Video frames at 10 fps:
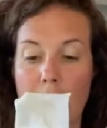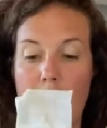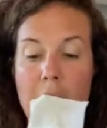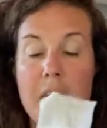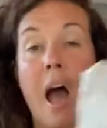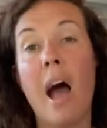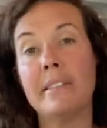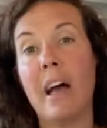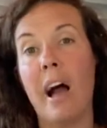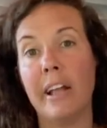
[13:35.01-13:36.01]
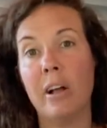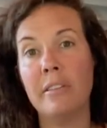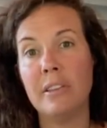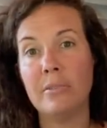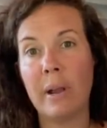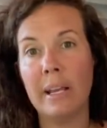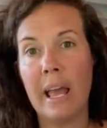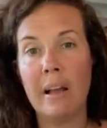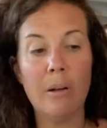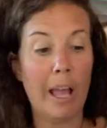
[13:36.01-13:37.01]
not tie all these right
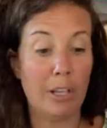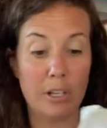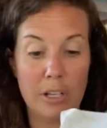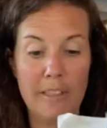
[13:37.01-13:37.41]
now. I could,